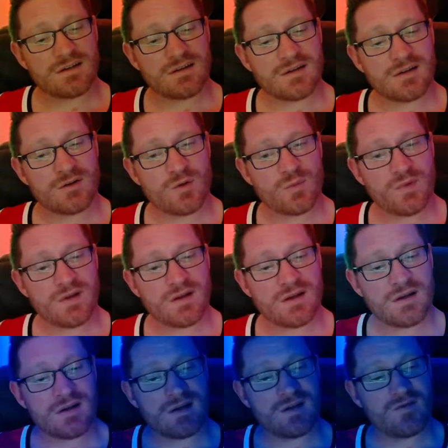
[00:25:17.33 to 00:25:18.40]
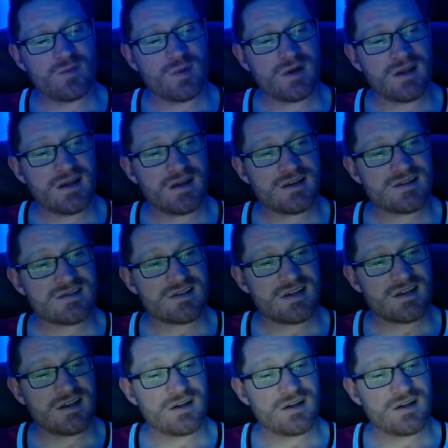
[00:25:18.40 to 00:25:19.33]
And I hope that everybody has a